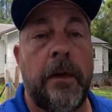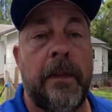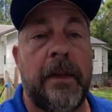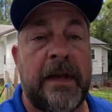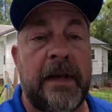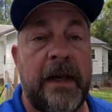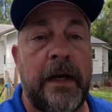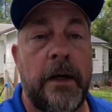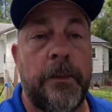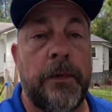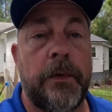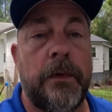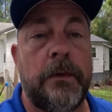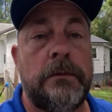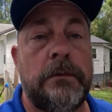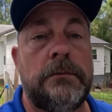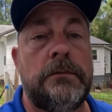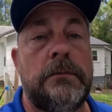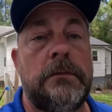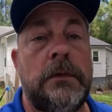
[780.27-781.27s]
on the
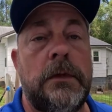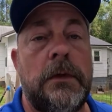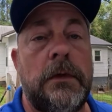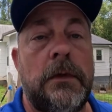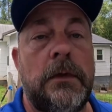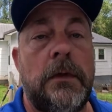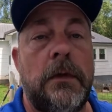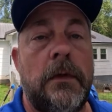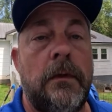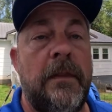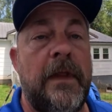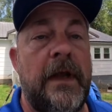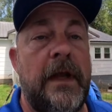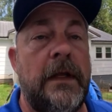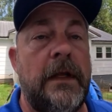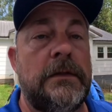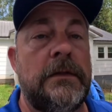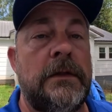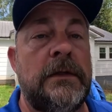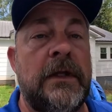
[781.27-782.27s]
camper
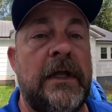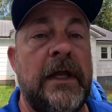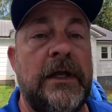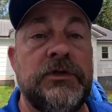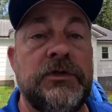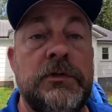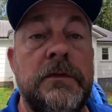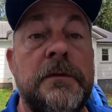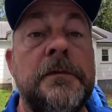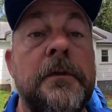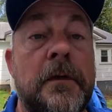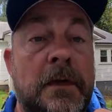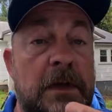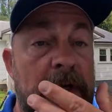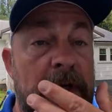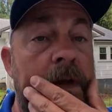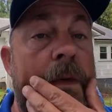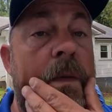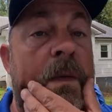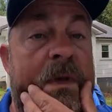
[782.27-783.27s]
that in case you
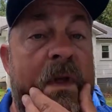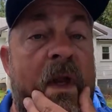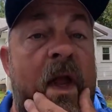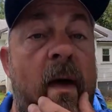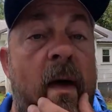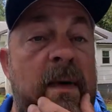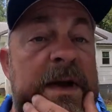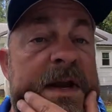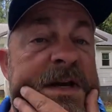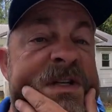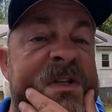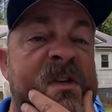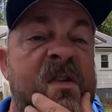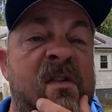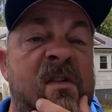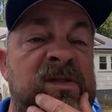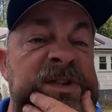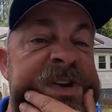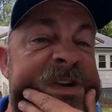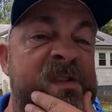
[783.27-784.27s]
forget what the combination
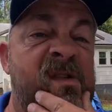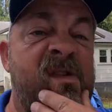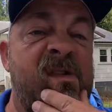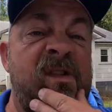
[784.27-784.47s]
is,